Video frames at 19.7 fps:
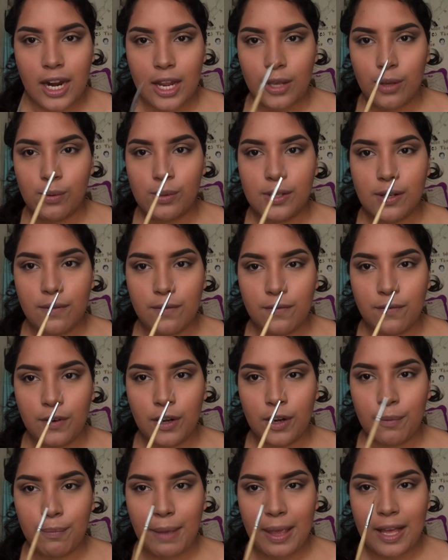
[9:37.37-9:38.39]
I use it
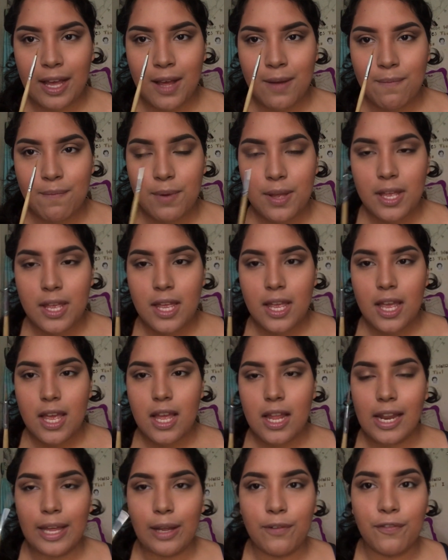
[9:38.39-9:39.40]
for makeup,
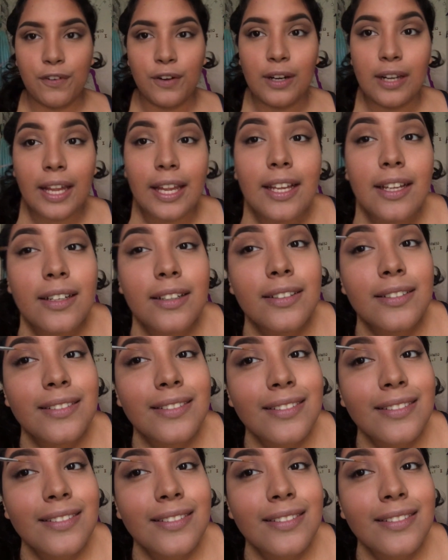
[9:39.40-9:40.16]
like for like